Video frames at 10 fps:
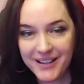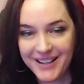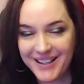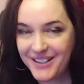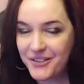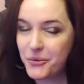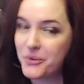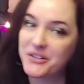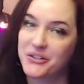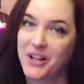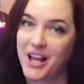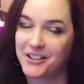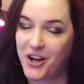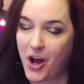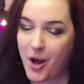It is Crystal Anne
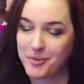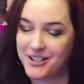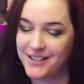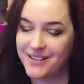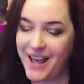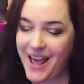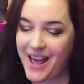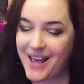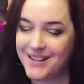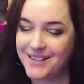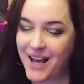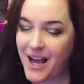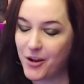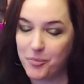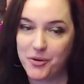Compton, and I
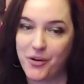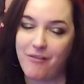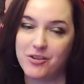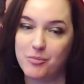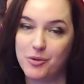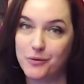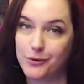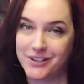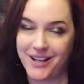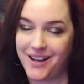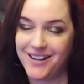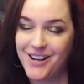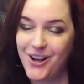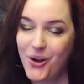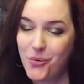hope you're having a beautiful day
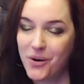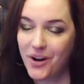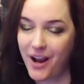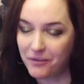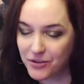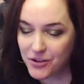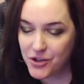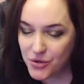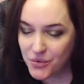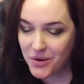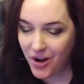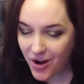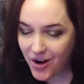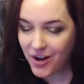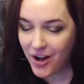wherever you
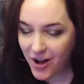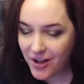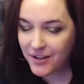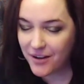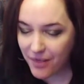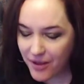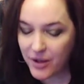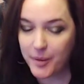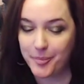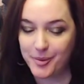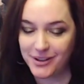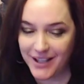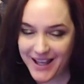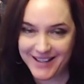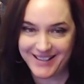are on the
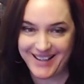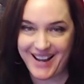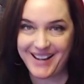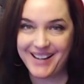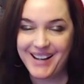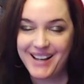planet today.